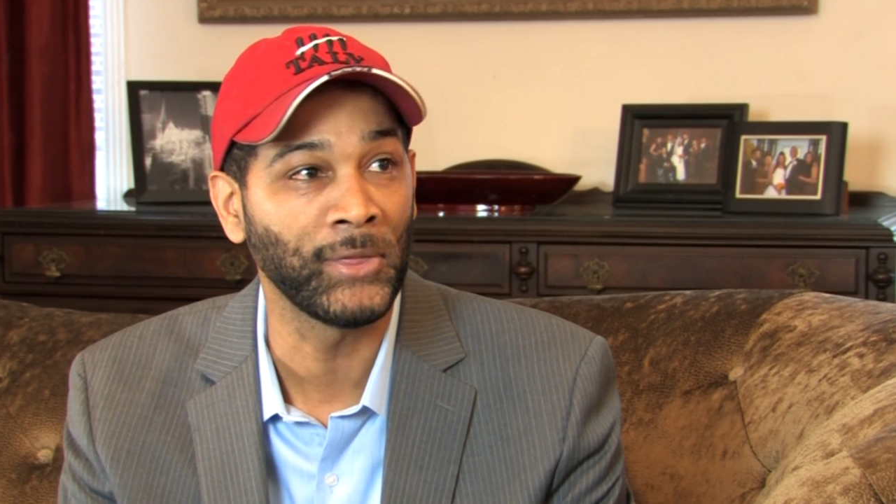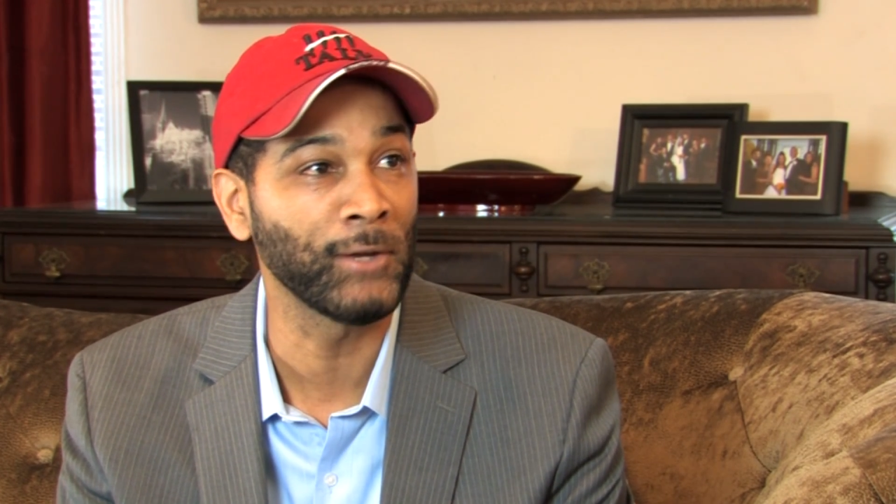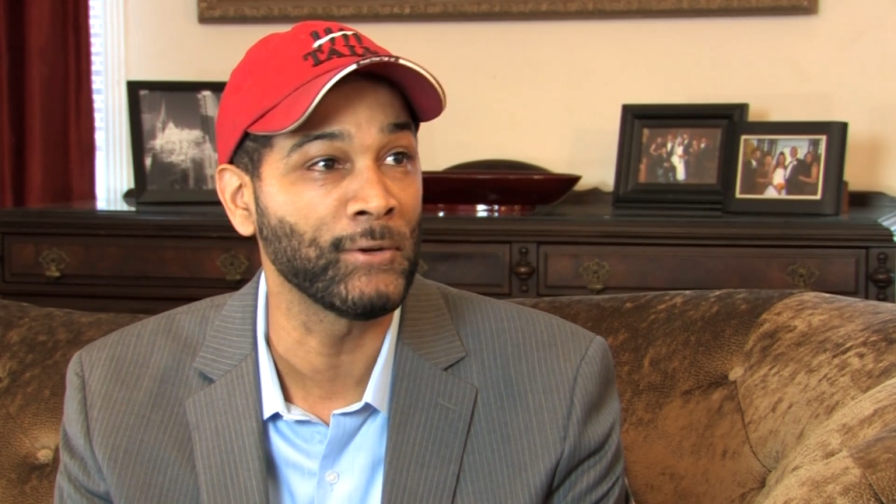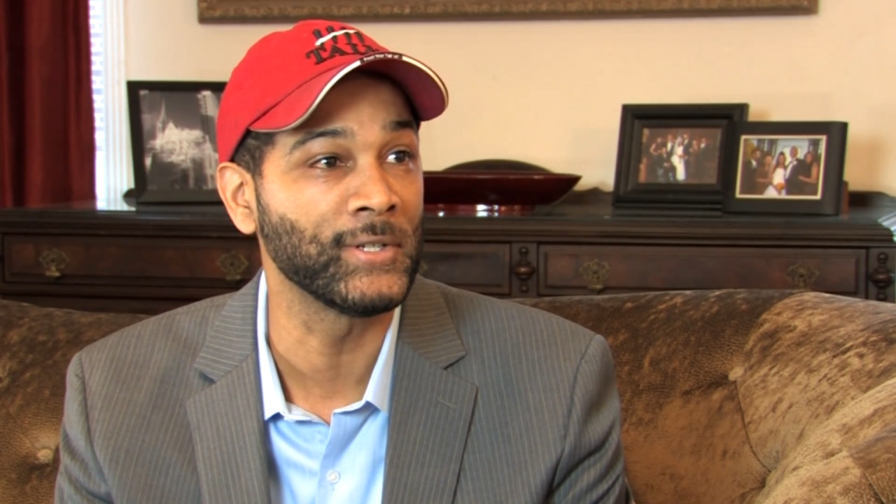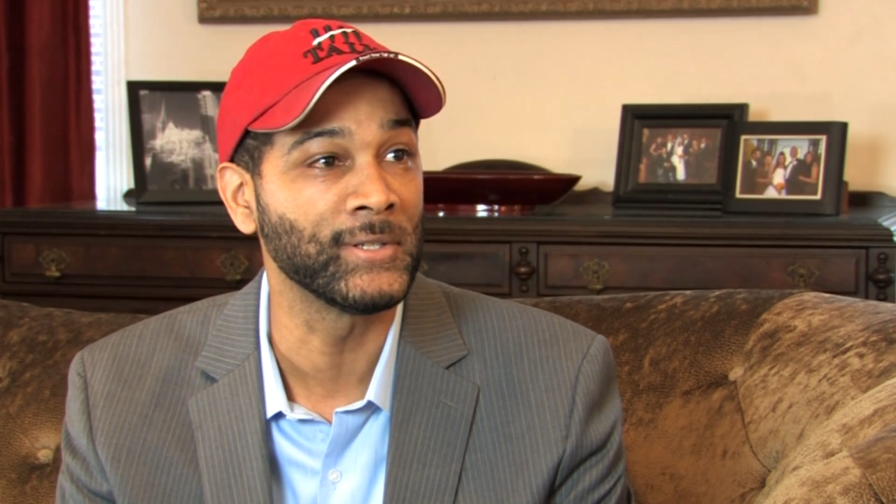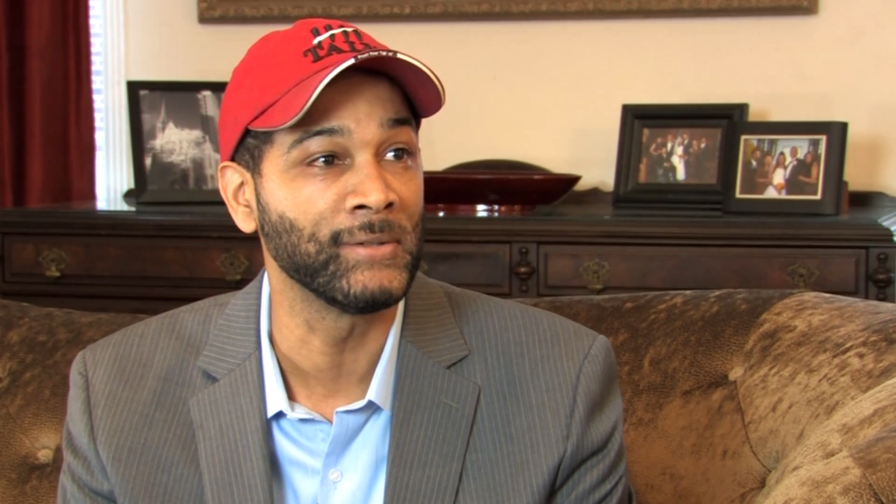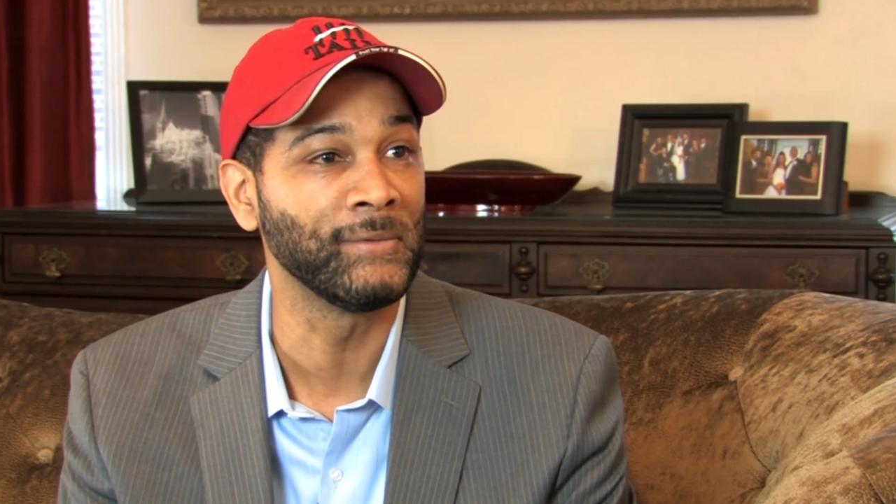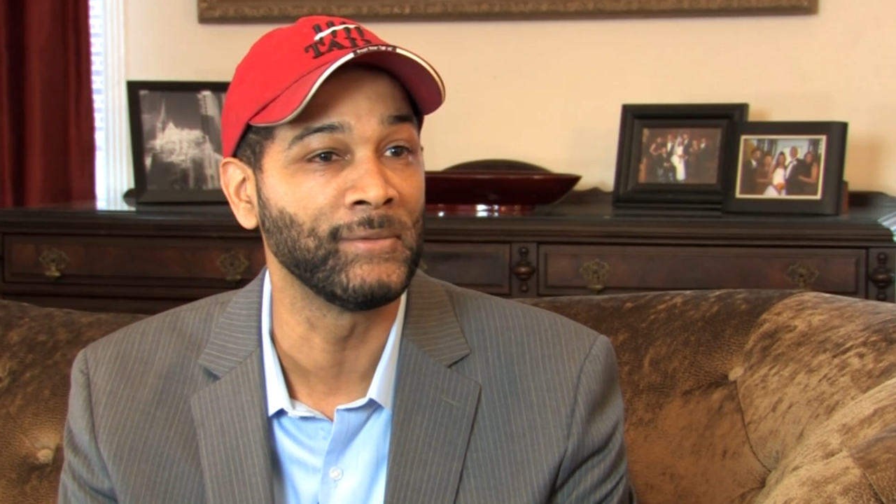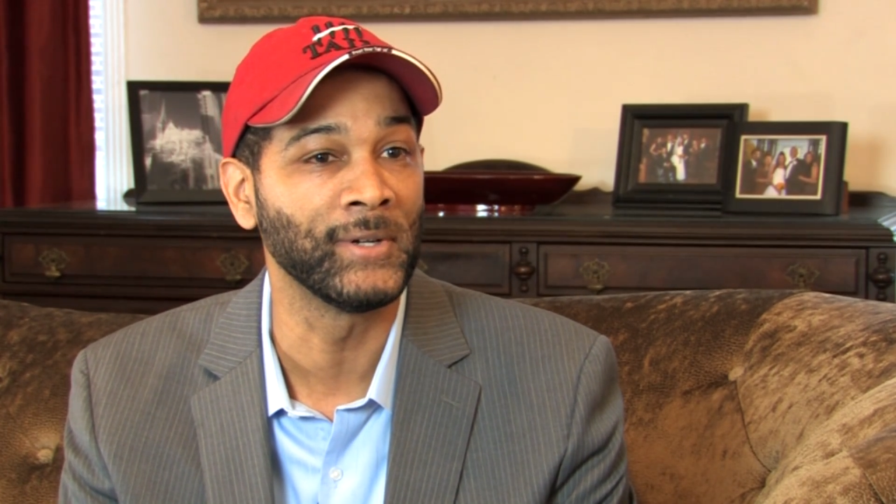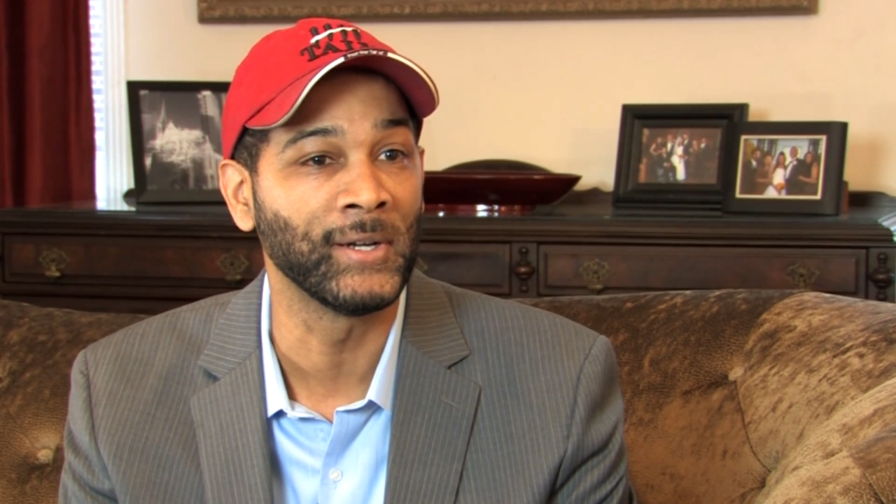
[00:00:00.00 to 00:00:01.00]
theories
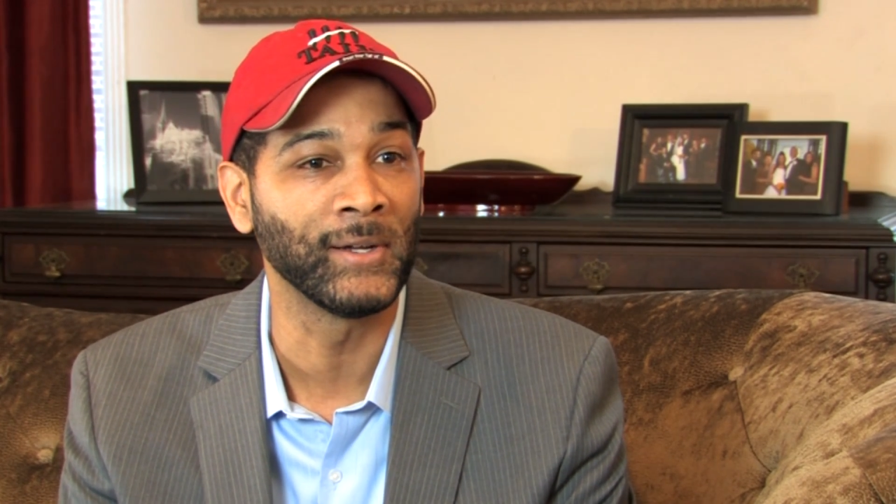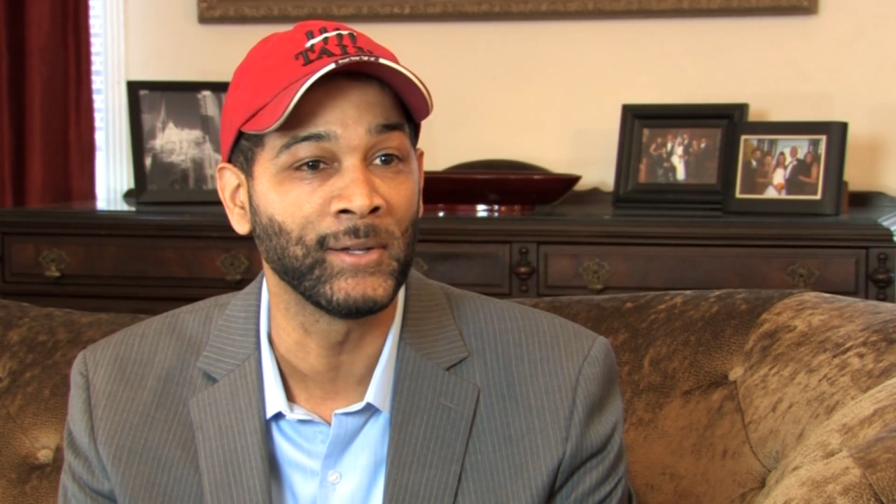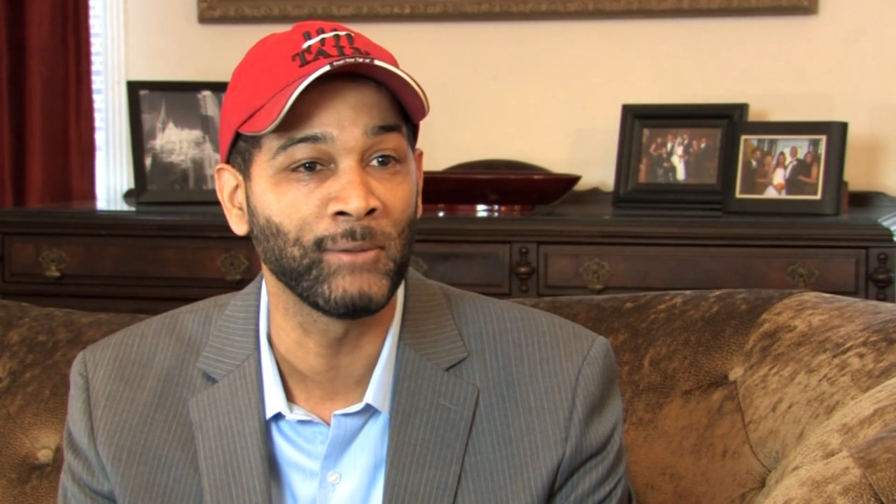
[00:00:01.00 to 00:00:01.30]
of uh,